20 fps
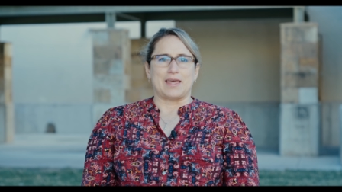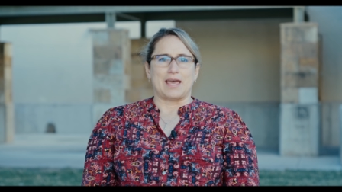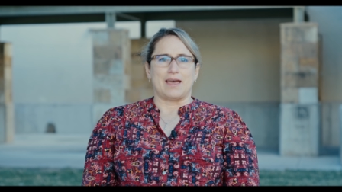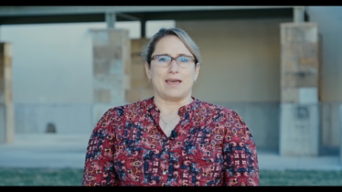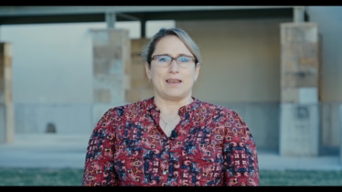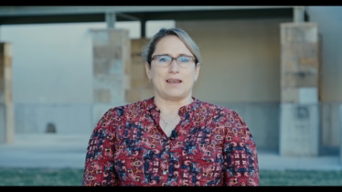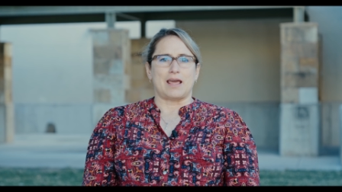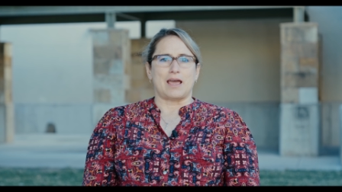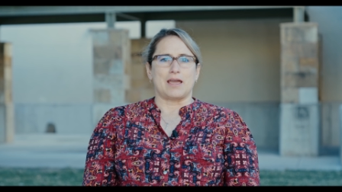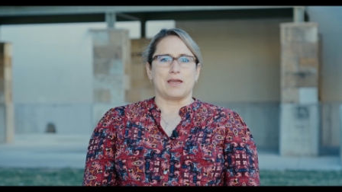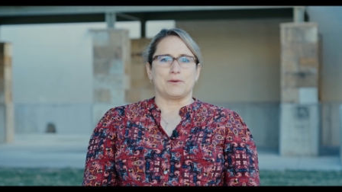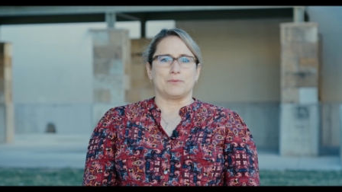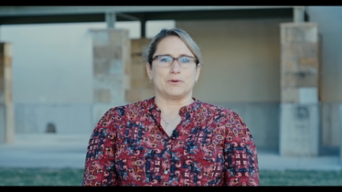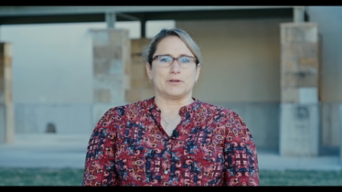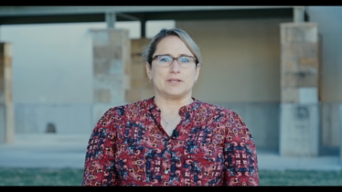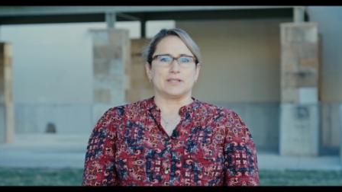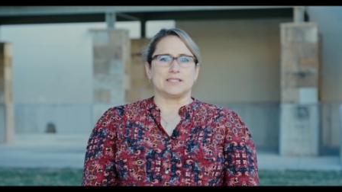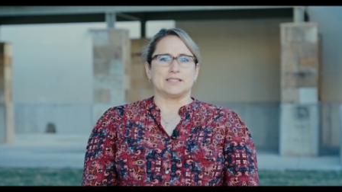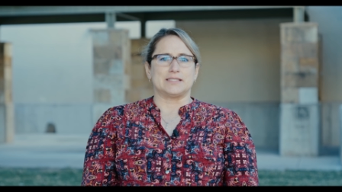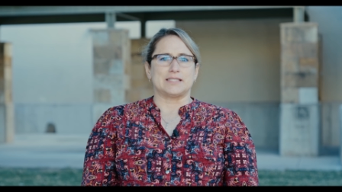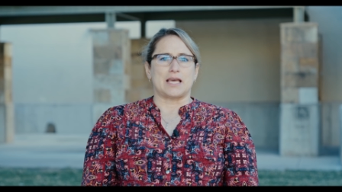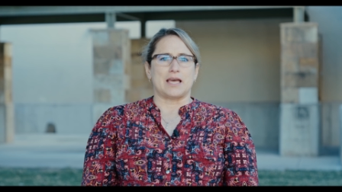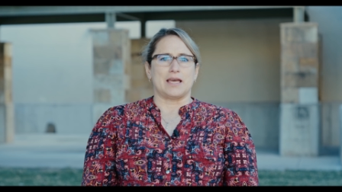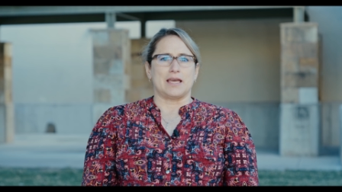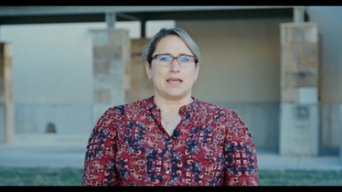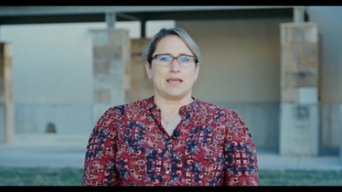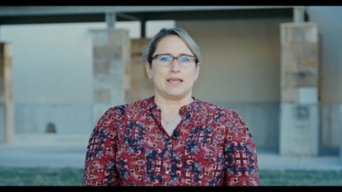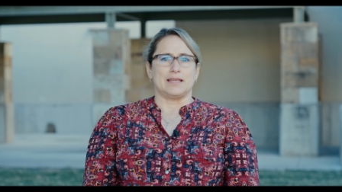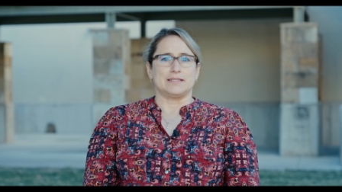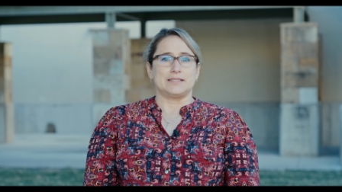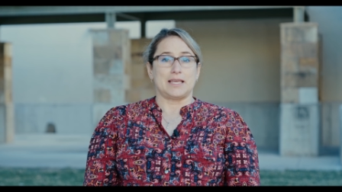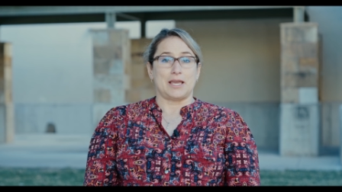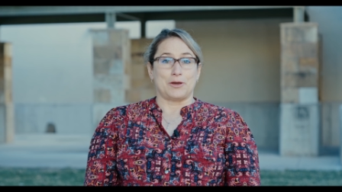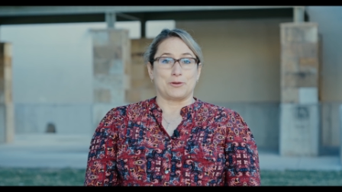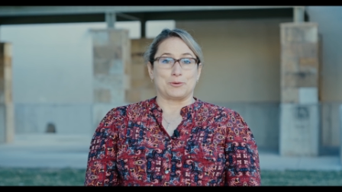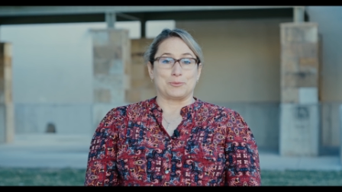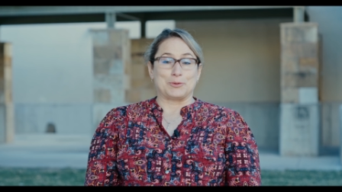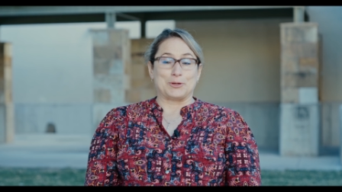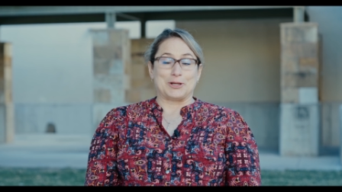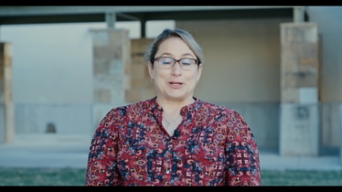that, I was a
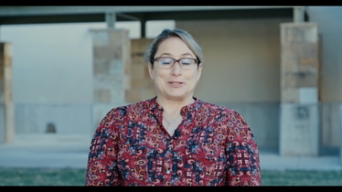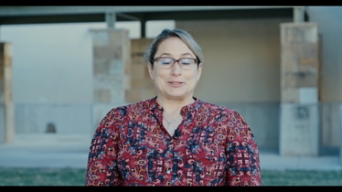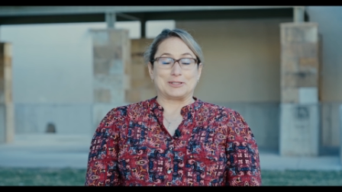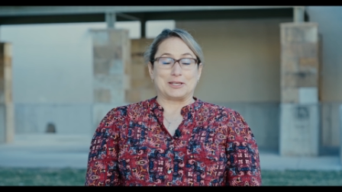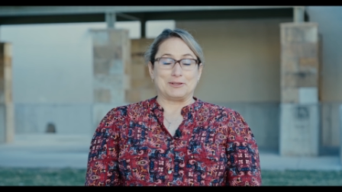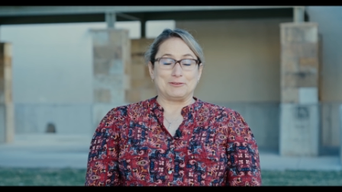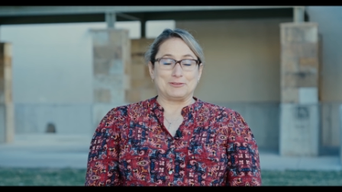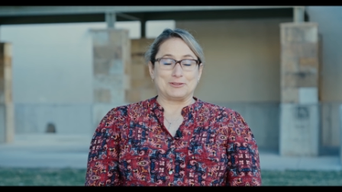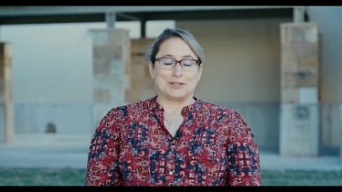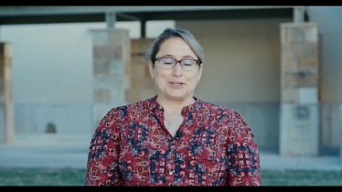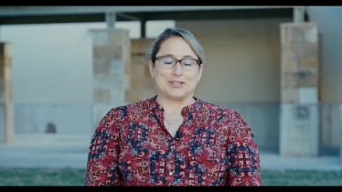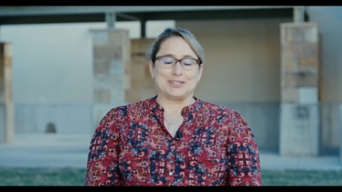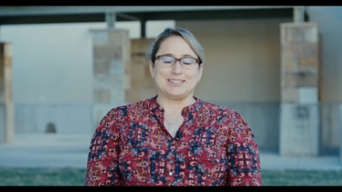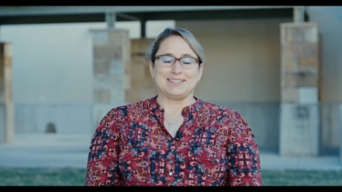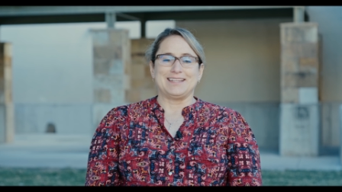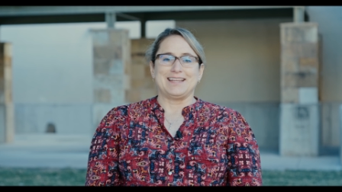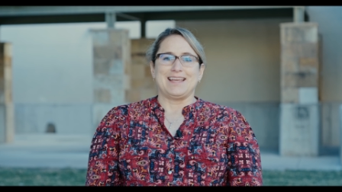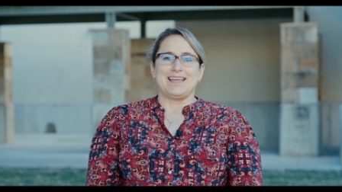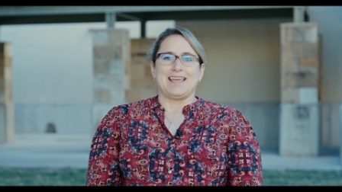town of Marana lifeguard